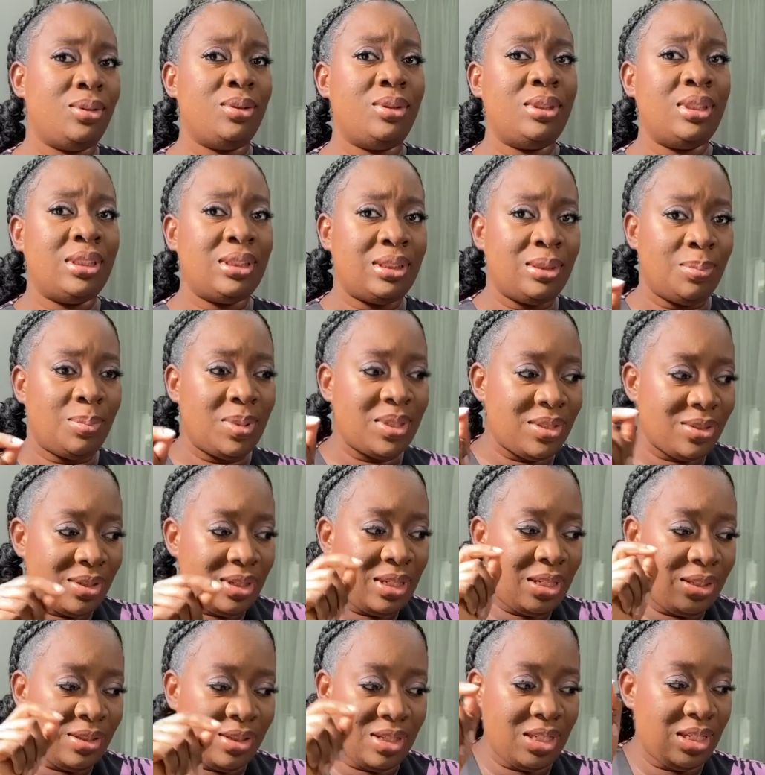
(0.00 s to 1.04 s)
There's a
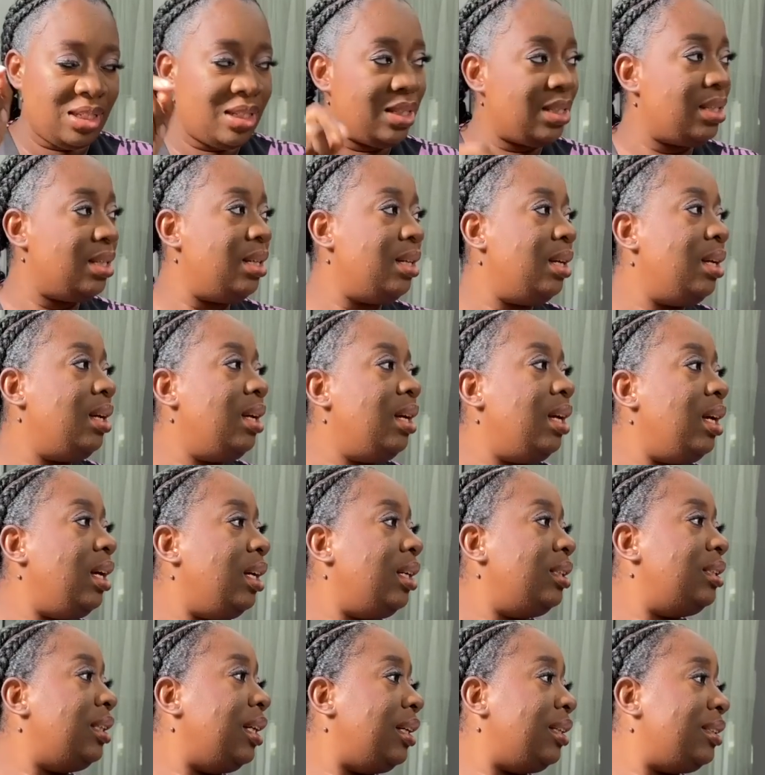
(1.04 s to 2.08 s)
particular dress
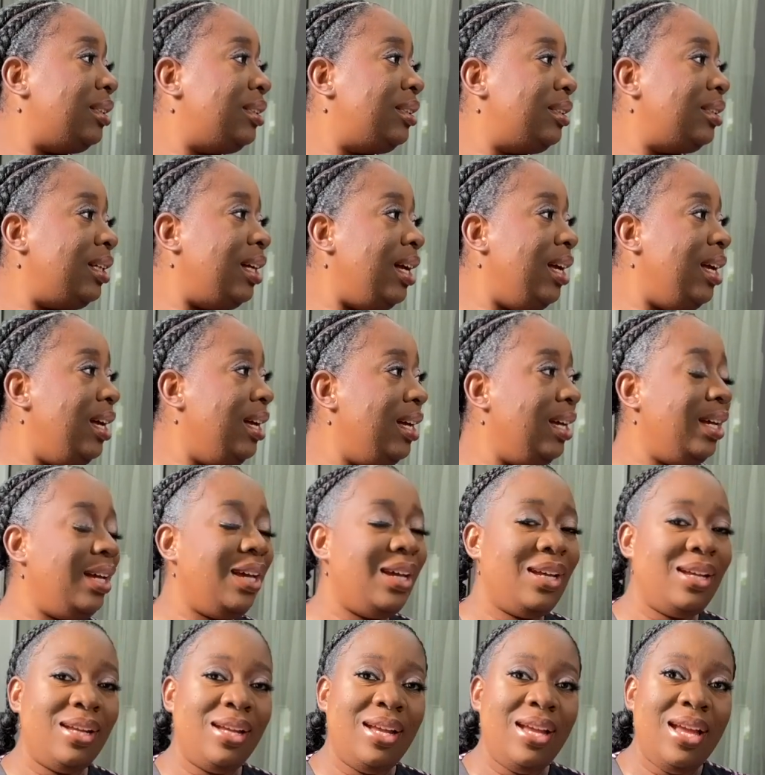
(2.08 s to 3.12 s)
that
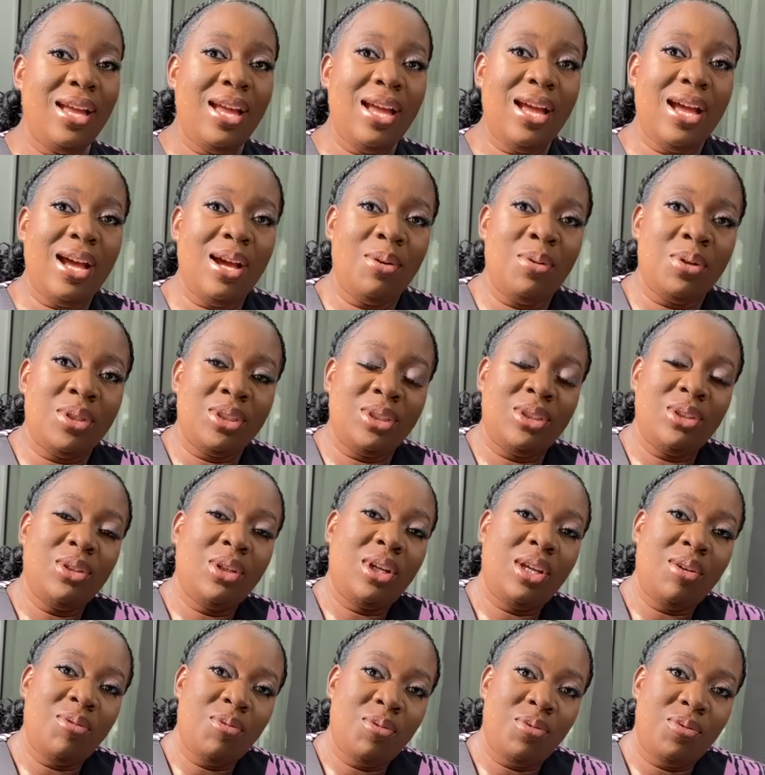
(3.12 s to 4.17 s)
I was
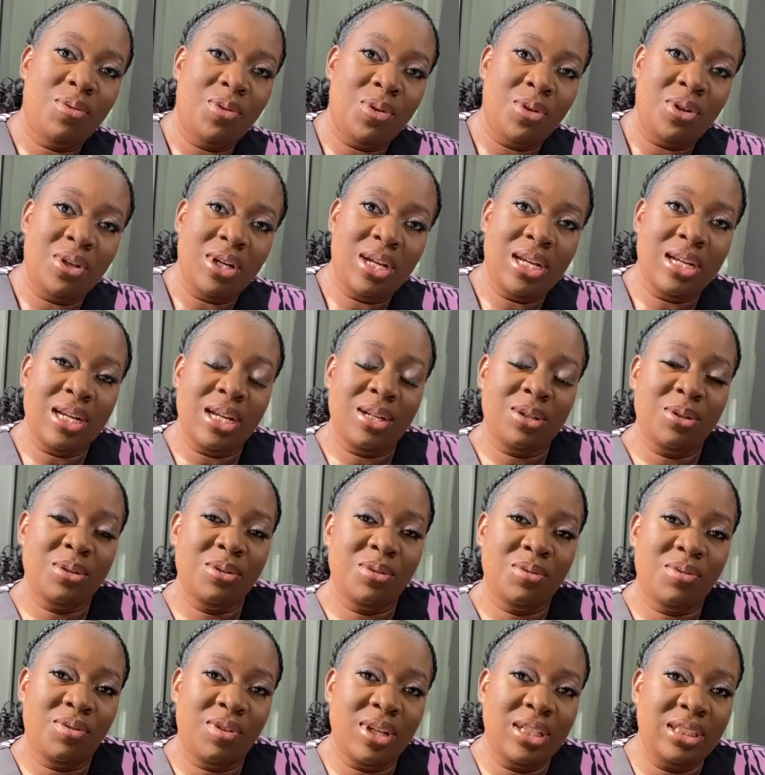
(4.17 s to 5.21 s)
looking for and I
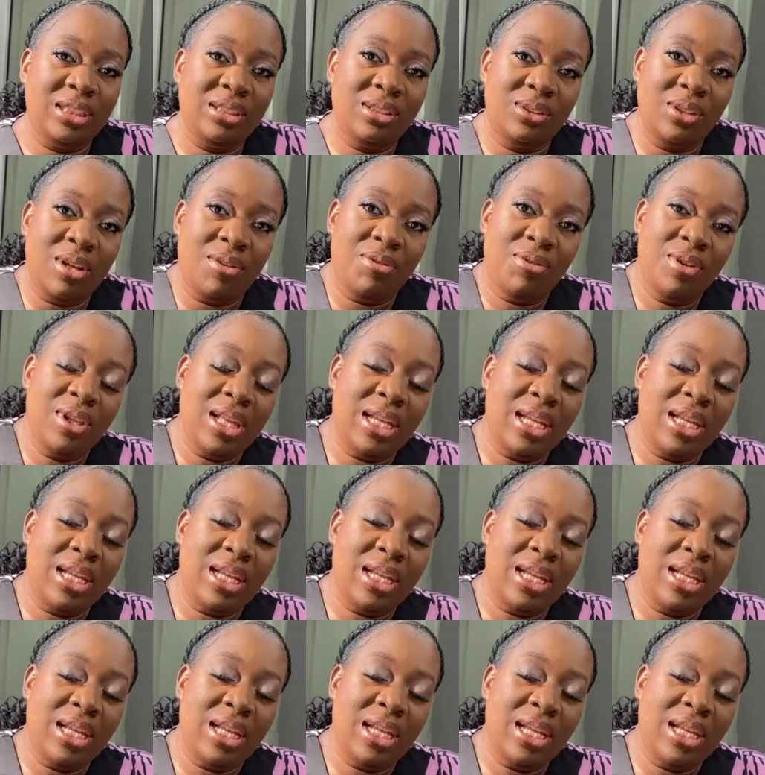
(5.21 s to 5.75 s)
couldn't find it. So I feel